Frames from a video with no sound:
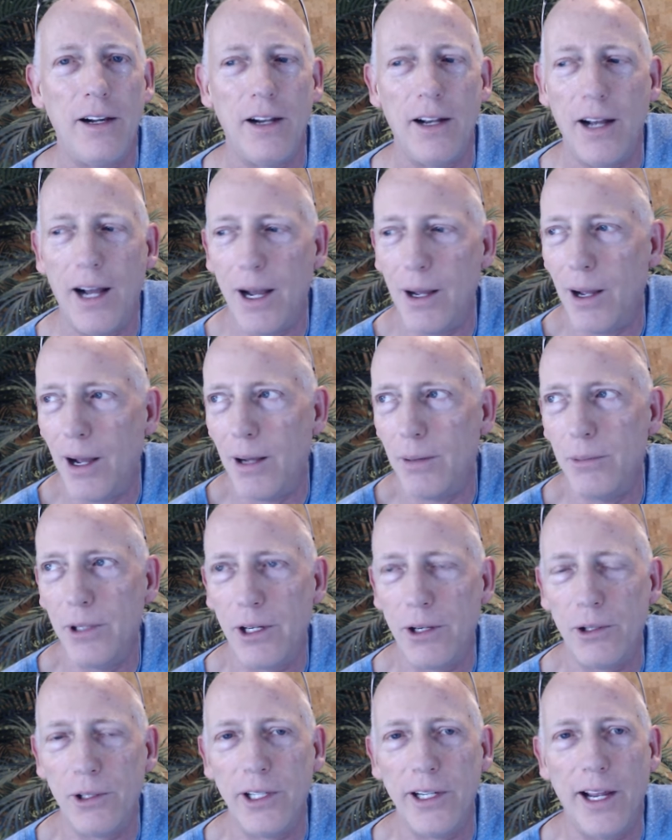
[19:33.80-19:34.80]
I'm
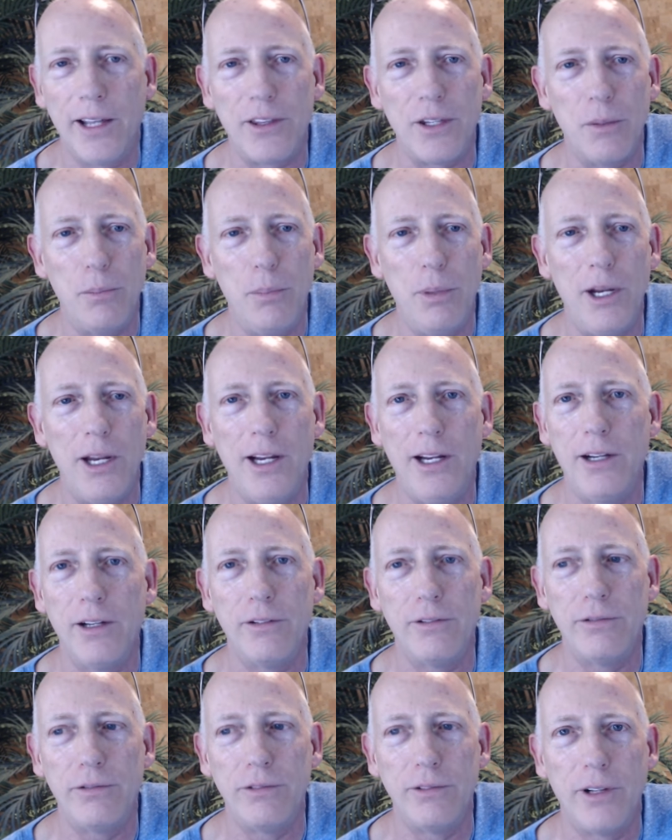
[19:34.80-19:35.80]
literally at the peak
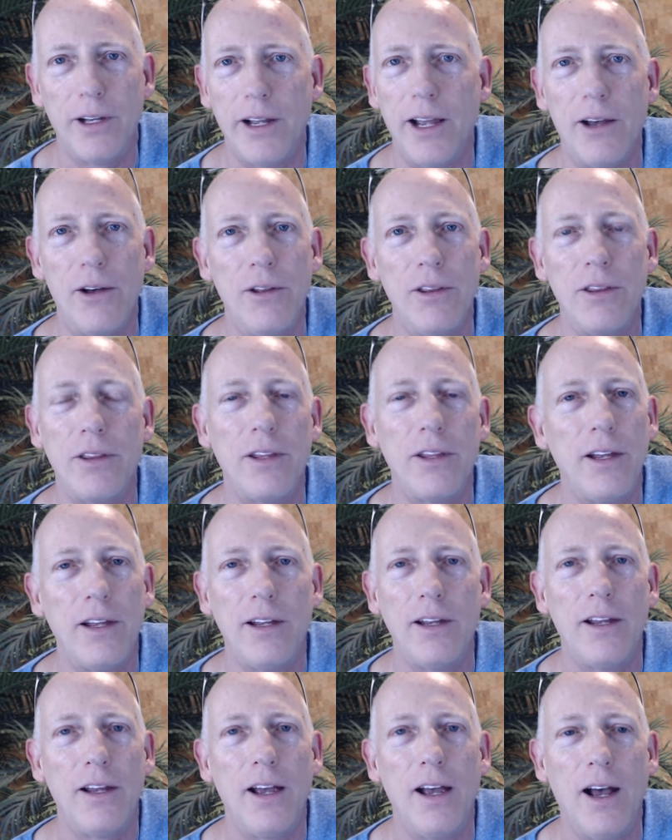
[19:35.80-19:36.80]
of health.
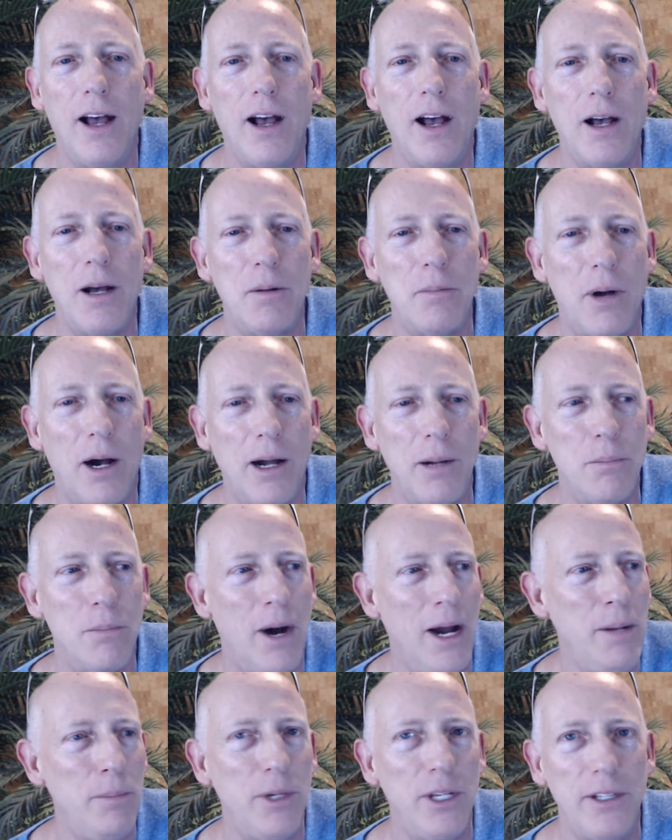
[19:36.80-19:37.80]
I
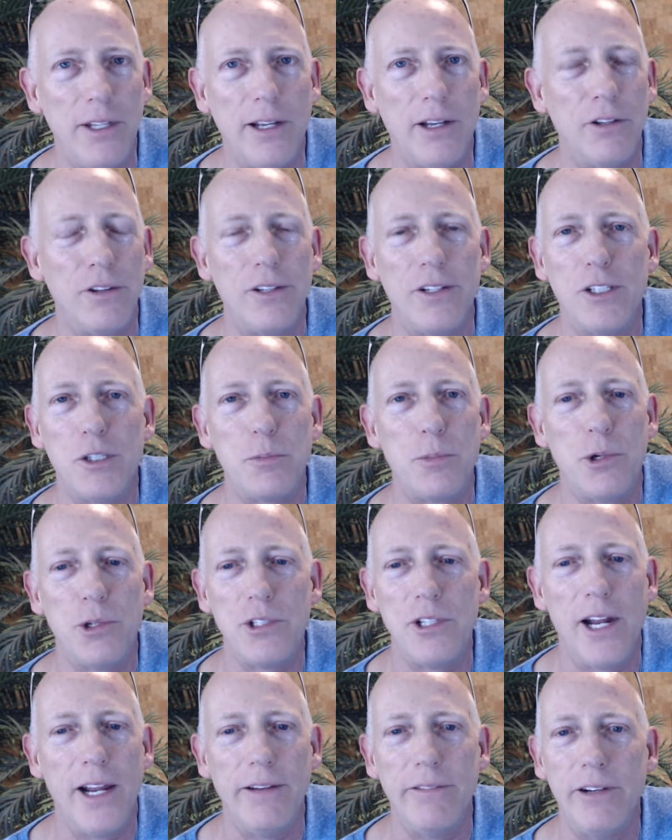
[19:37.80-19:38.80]
might be the healthiest
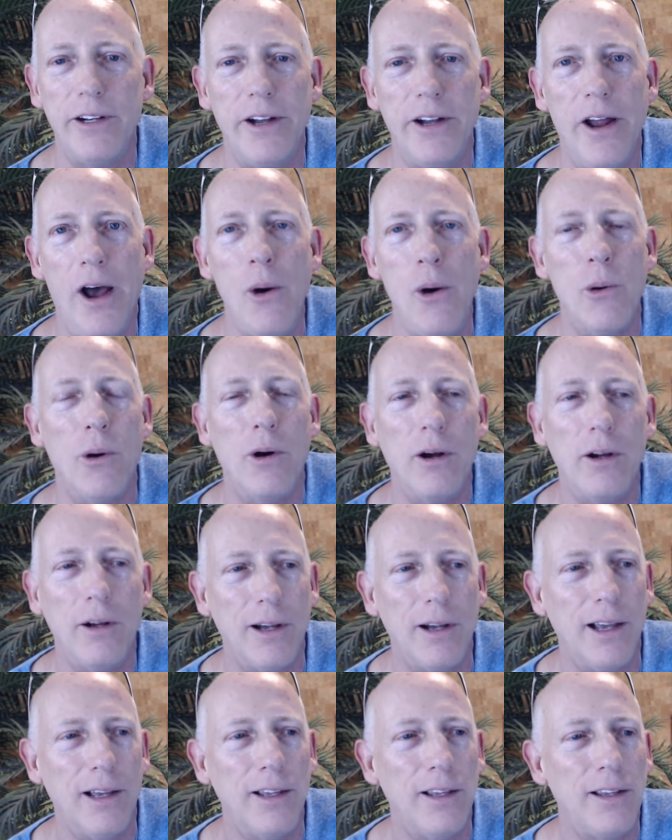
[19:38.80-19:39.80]
person I even know.
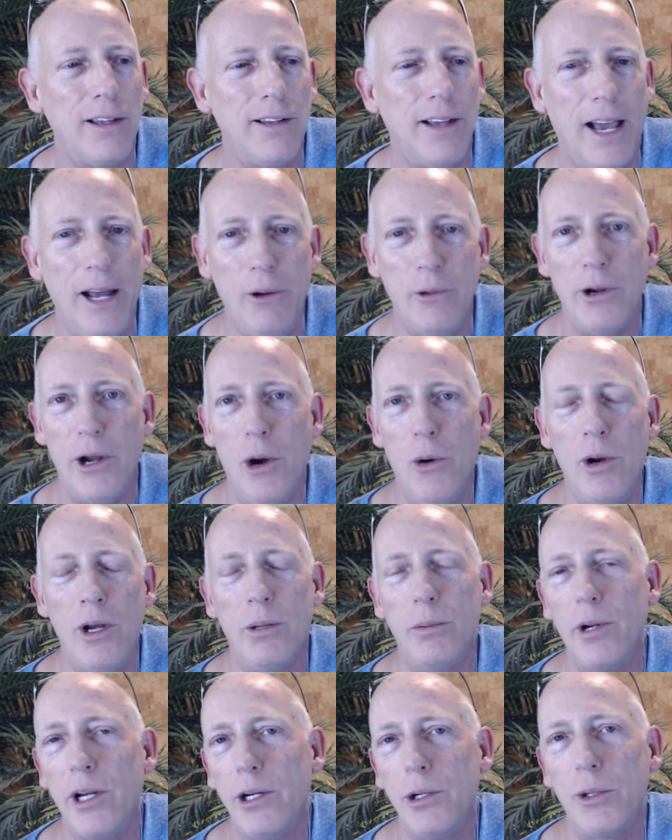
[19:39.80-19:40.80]
I don't know
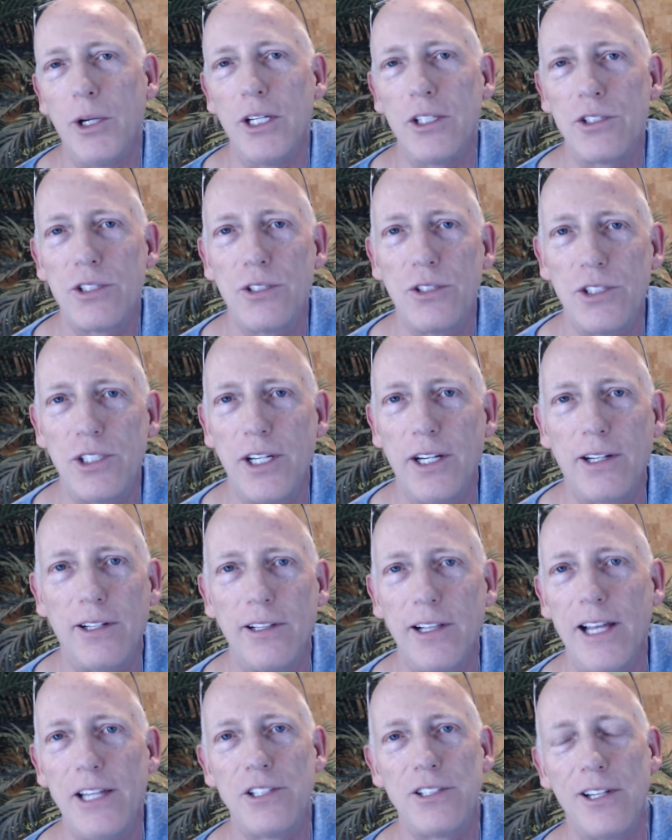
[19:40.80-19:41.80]
anybody who gets sick
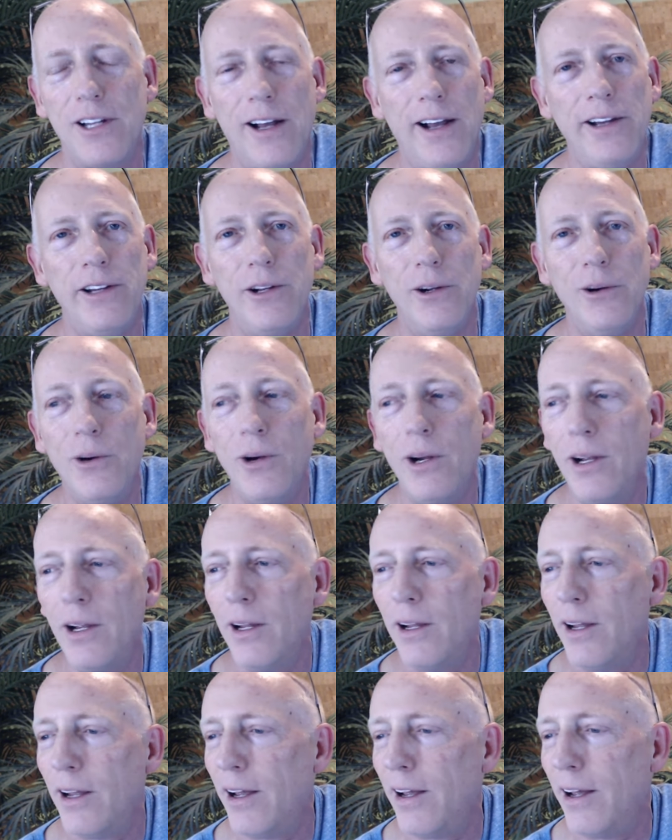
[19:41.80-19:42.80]
less than I do.
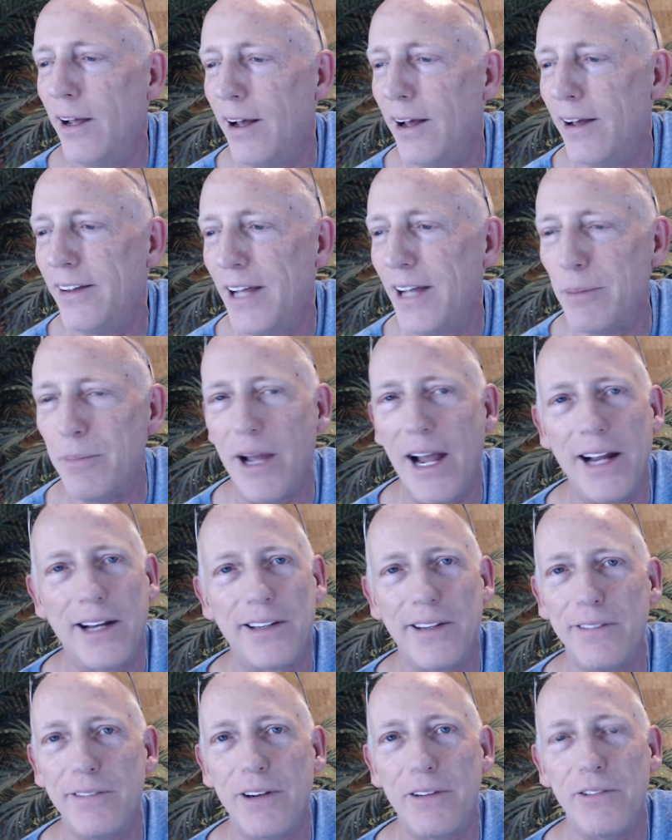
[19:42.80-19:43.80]
I'm
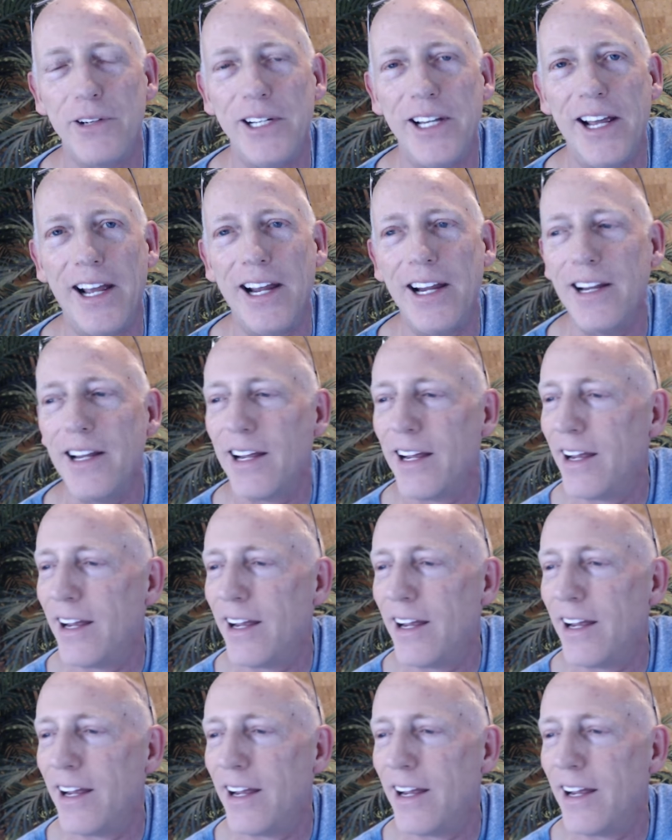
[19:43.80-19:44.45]
active every day.